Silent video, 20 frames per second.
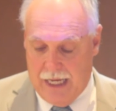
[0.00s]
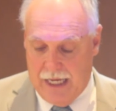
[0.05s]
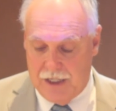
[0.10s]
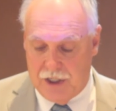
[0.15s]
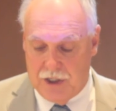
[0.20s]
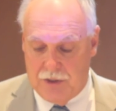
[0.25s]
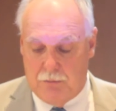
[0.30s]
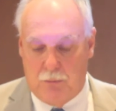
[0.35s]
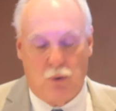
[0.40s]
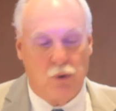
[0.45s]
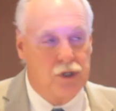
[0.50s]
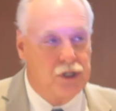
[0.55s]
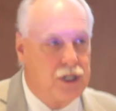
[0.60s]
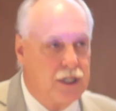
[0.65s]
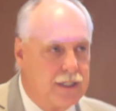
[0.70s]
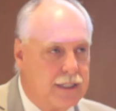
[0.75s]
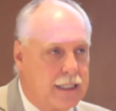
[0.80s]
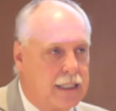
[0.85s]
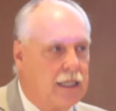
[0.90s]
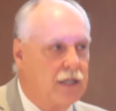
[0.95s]
It just
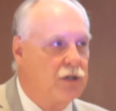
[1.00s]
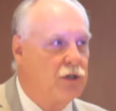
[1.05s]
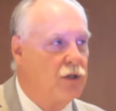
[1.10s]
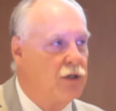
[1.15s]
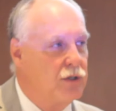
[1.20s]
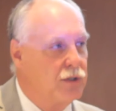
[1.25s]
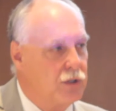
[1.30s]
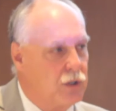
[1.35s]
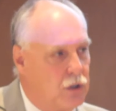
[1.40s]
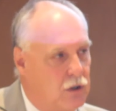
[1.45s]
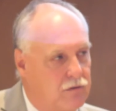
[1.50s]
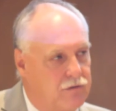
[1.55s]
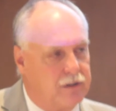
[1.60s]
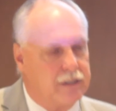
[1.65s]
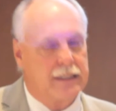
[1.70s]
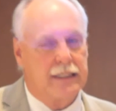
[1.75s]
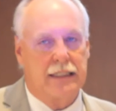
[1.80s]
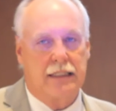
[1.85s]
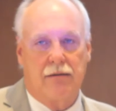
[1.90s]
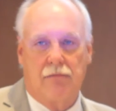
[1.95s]
pushes it under the
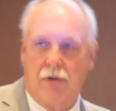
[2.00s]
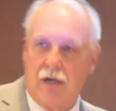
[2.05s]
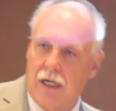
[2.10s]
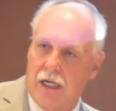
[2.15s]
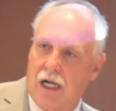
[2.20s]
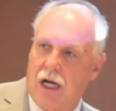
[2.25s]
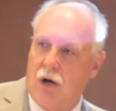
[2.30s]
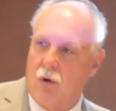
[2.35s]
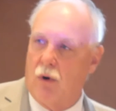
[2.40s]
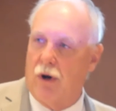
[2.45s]
surface